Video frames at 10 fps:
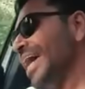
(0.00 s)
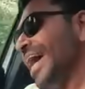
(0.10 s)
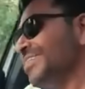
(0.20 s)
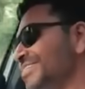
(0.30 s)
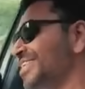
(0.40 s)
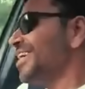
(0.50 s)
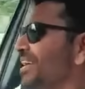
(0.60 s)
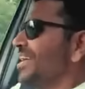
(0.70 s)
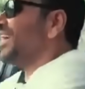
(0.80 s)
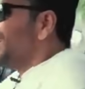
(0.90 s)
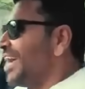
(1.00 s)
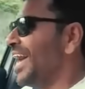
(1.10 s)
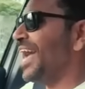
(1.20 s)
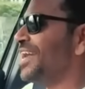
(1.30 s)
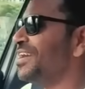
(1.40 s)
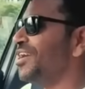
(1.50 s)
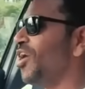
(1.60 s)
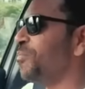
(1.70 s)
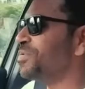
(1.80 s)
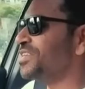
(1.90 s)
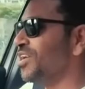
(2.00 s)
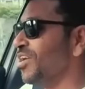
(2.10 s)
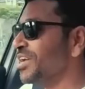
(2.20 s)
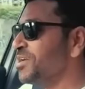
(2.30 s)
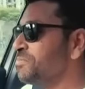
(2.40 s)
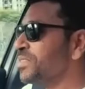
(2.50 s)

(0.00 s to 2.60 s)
gas, and opposite with lock.